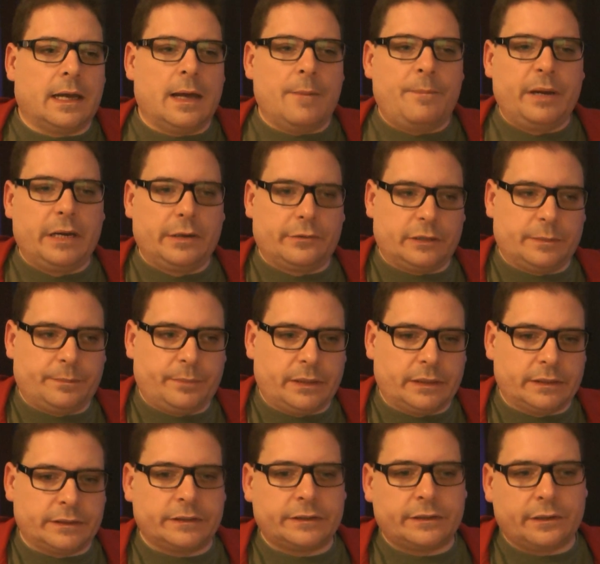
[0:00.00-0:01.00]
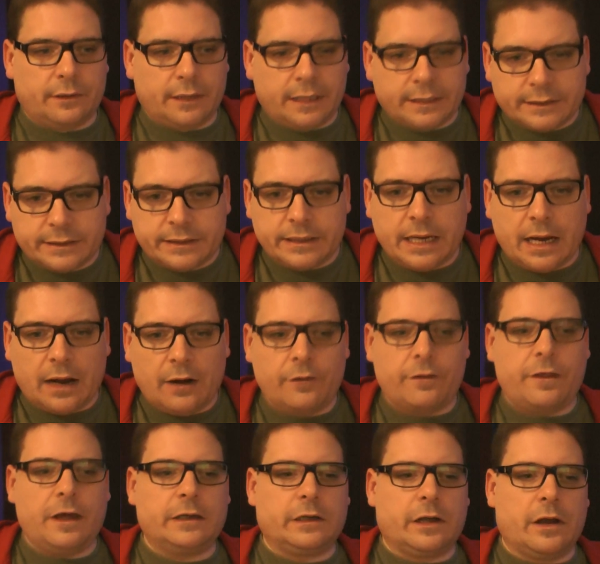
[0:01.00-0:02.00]
A period piece. So let's see
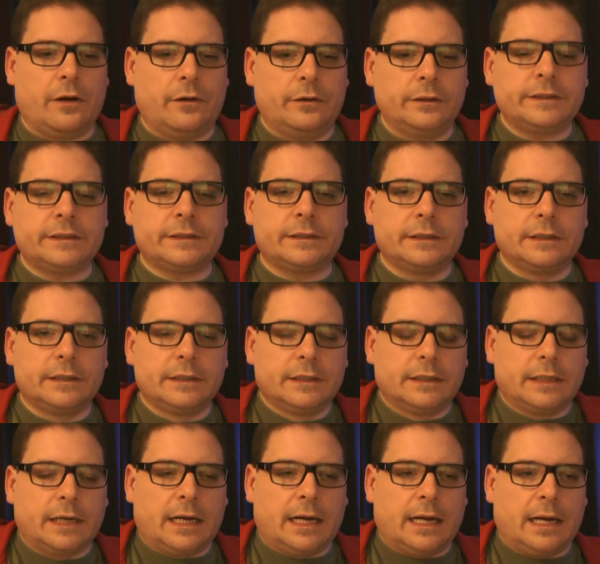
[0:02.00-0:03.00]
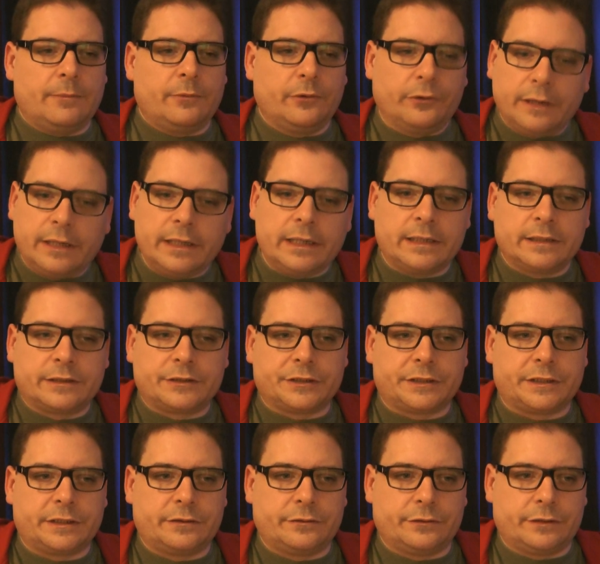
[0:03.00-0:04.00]
how that goes. I'm really
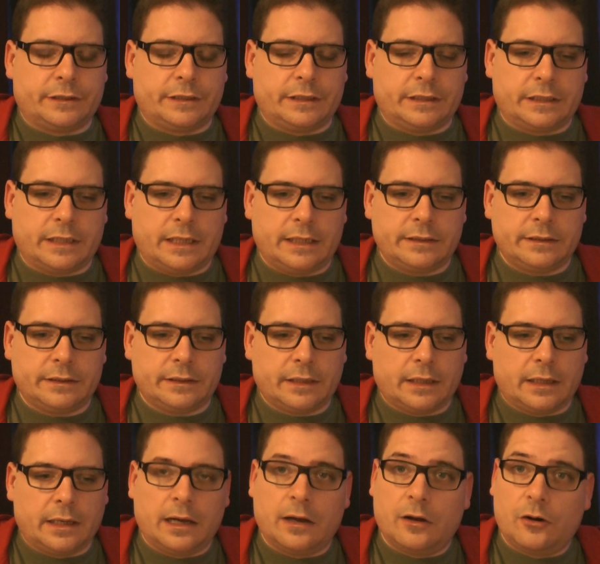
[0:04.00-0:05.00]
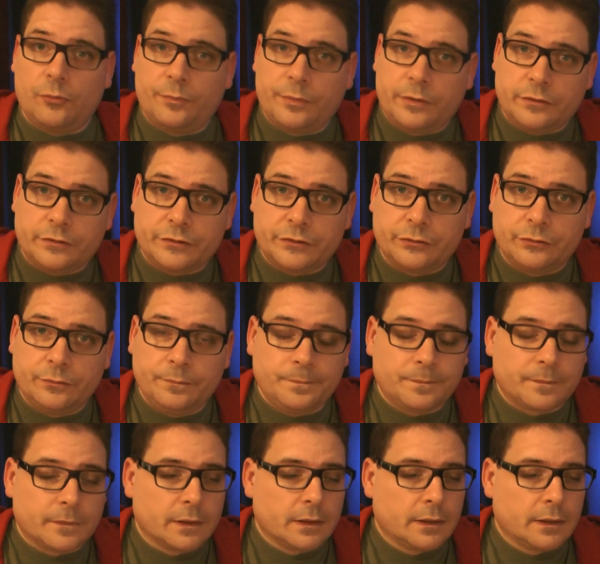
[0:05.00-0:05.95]
interested to see that. I hope you too.